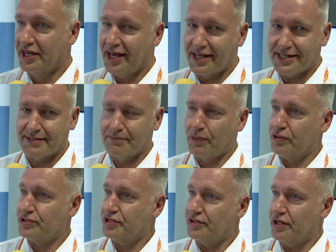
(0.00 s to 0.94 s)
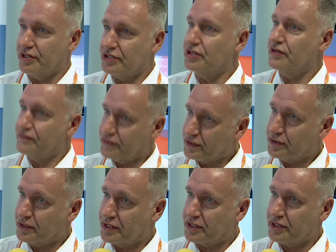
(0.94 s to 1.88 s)
It's important that
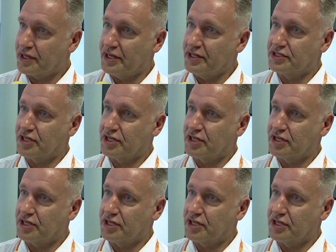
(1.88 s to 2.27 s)
the guys